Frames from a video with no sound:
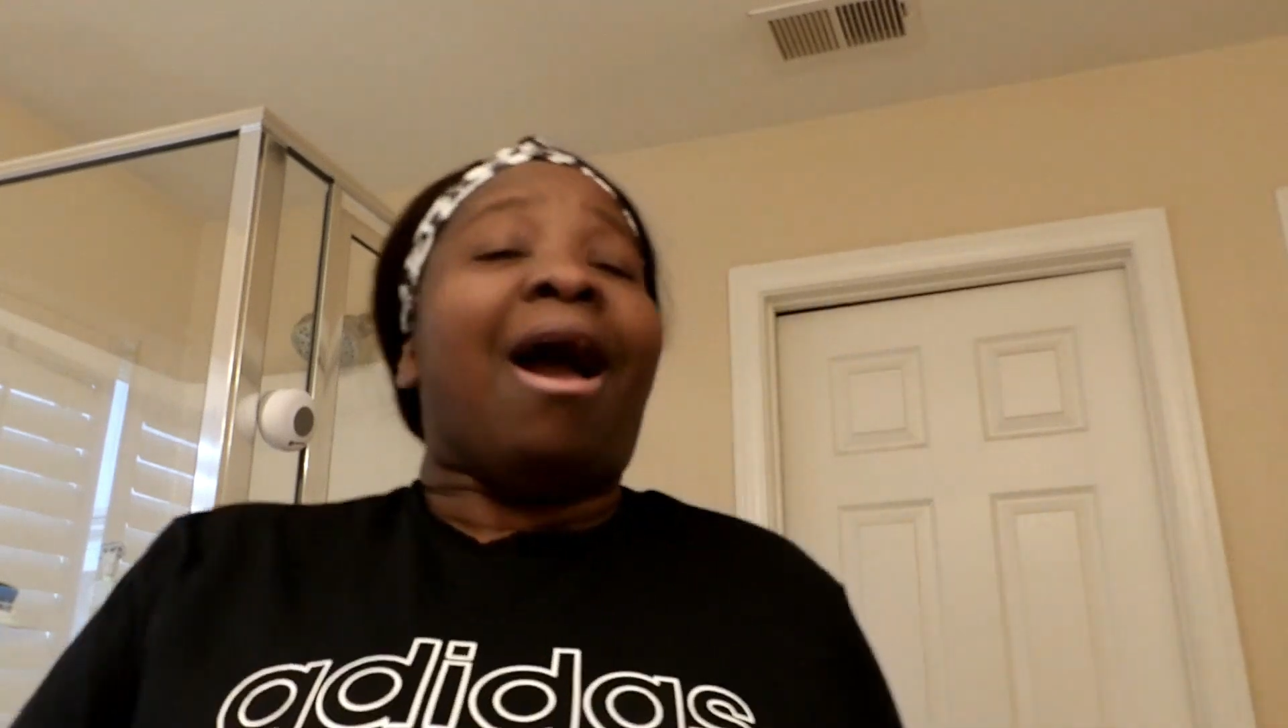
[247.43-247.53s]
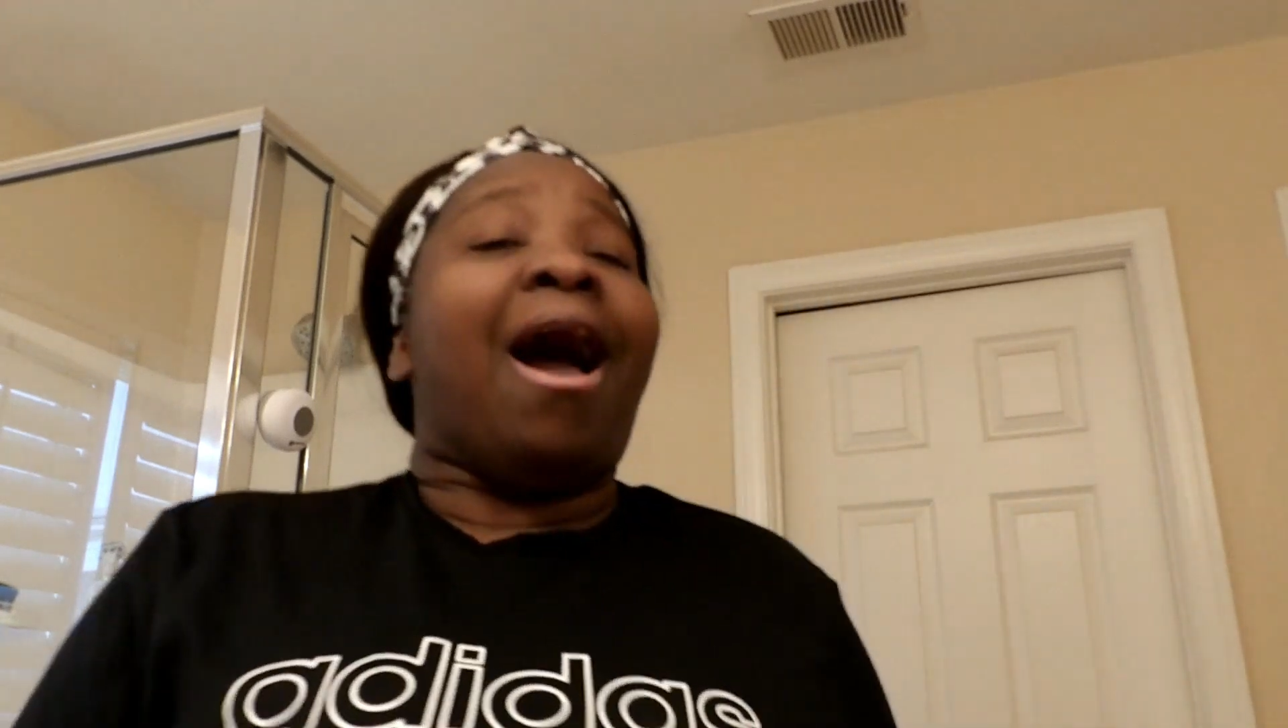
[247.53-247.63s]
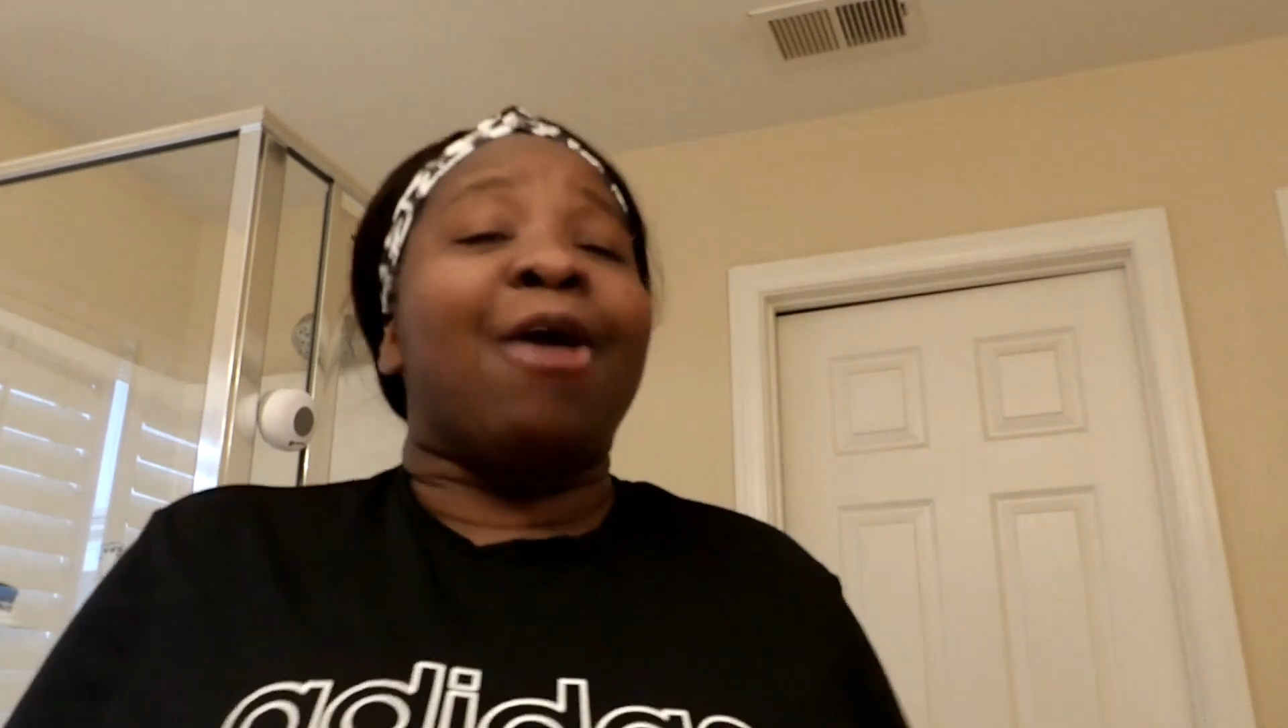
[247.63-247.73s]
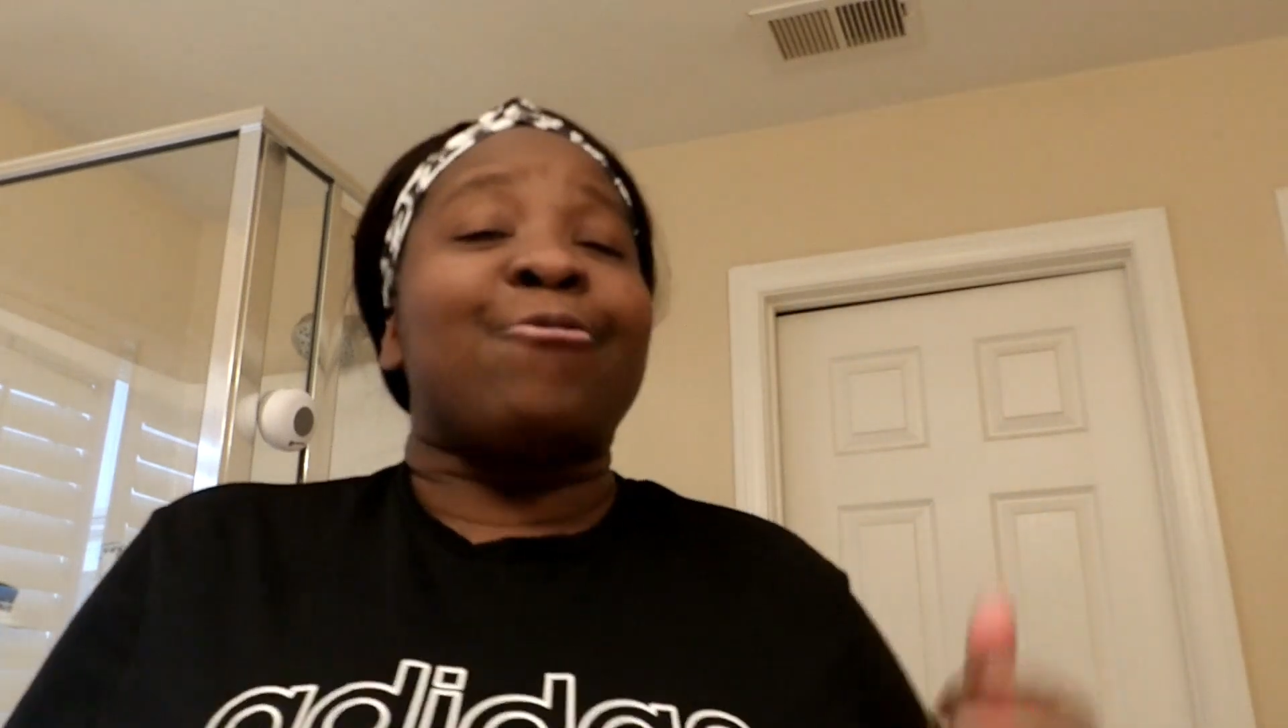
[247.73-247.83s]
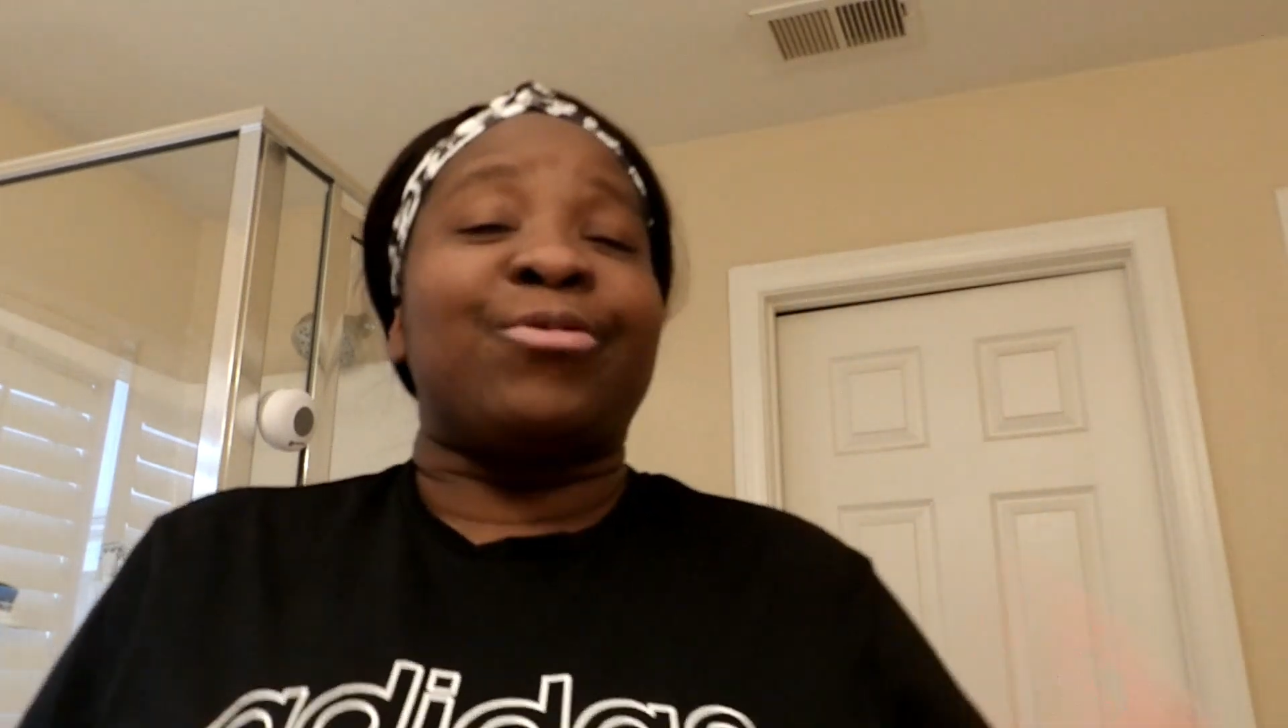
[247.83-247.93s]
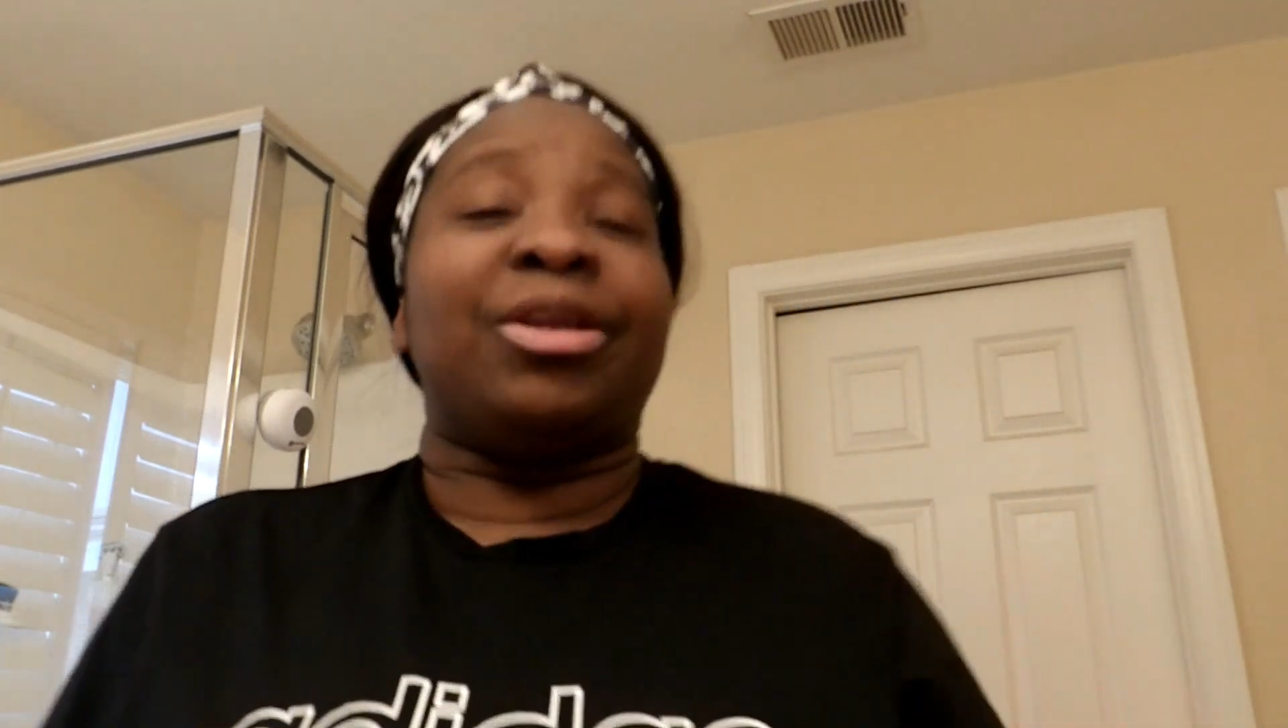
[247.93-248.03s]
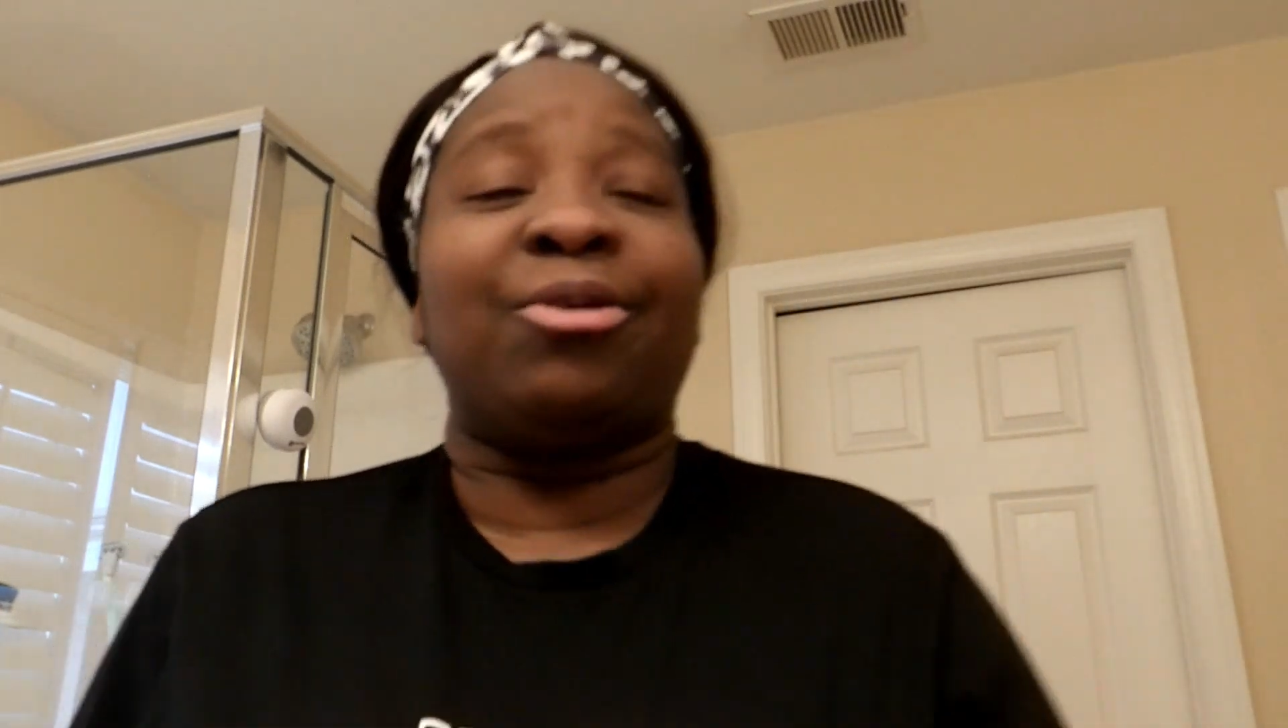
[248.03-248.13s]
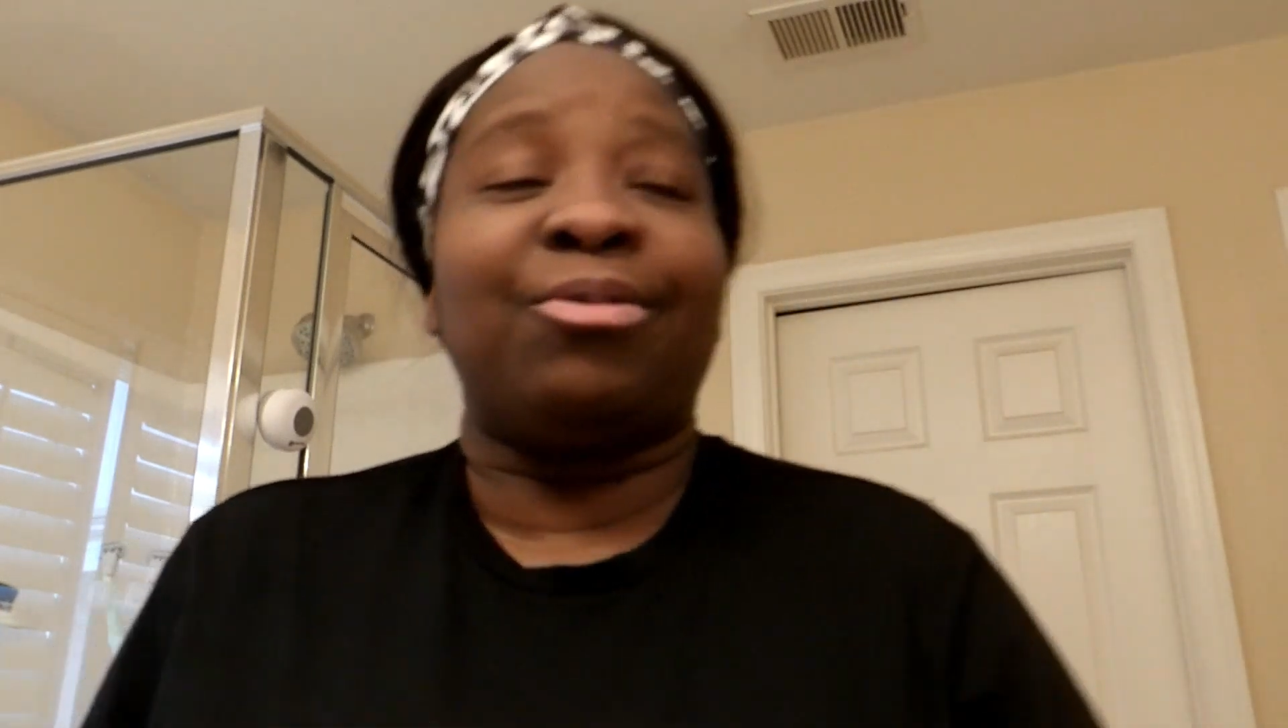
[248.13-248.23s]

I really,